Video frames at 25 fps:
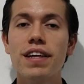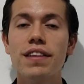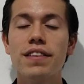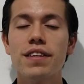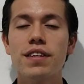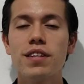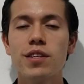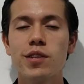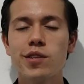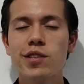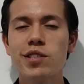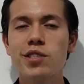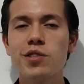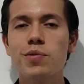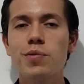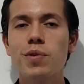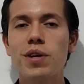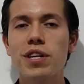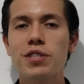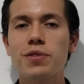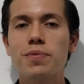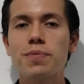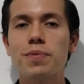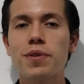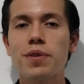the
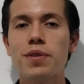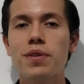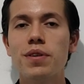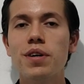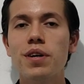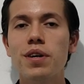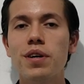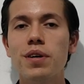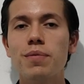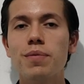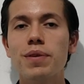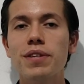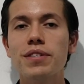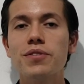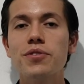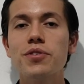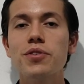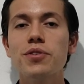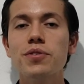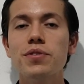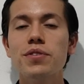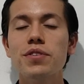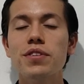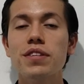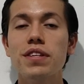Lucas-Washburn law was
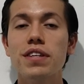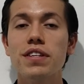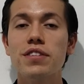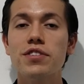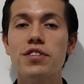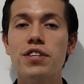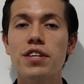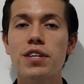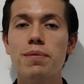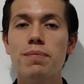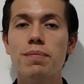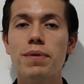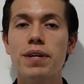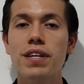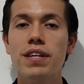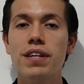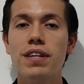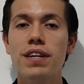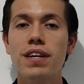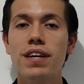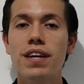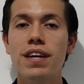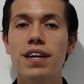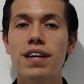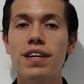used to
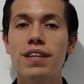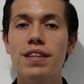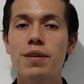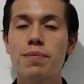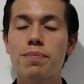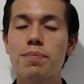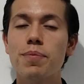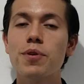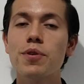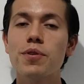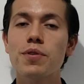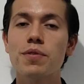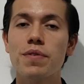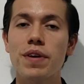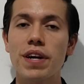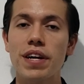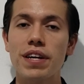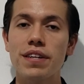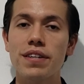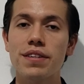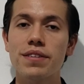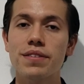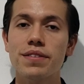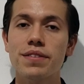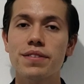determine the pore
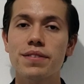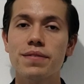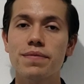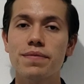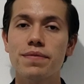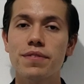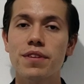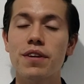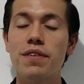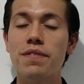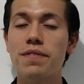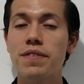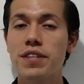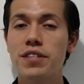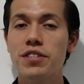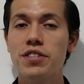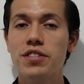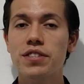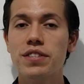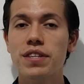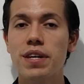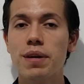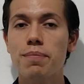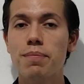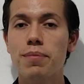radius of
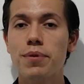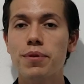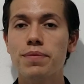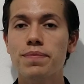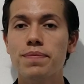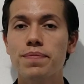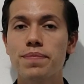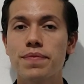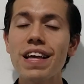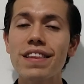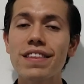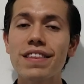each sample.